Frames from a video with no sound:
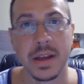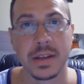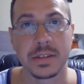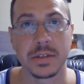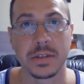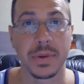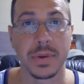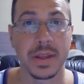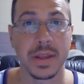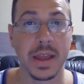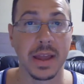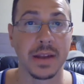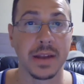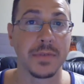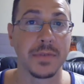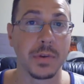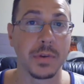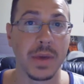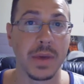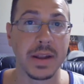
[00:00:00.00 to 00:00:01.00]
So again,
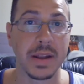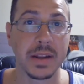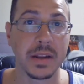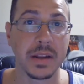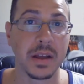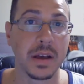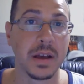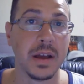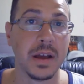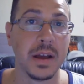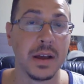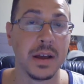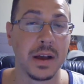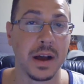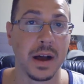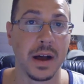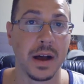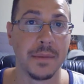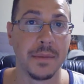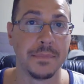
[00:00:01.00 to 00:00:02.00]
if you're ready to
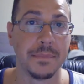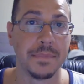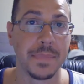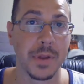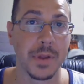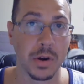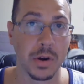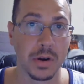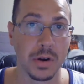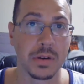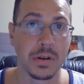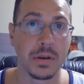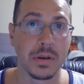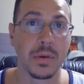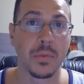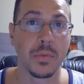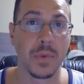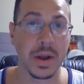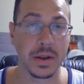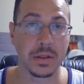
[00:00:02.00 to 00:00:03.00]
um, earn
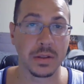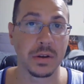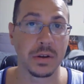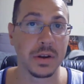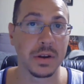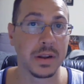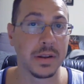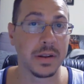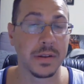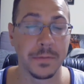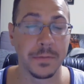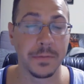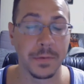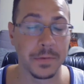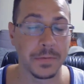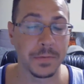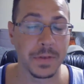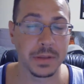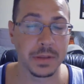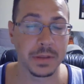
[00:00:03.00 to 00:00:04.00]
while you learn learning in you
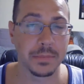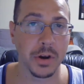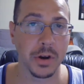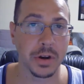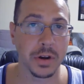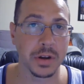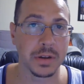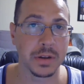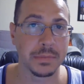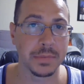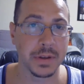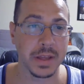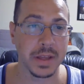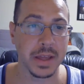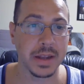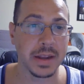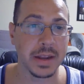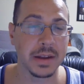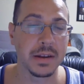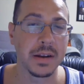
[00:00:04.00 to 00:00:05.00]
affiliate marketing
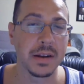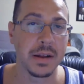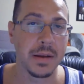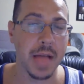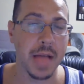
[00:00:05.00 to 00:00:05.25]
beginning,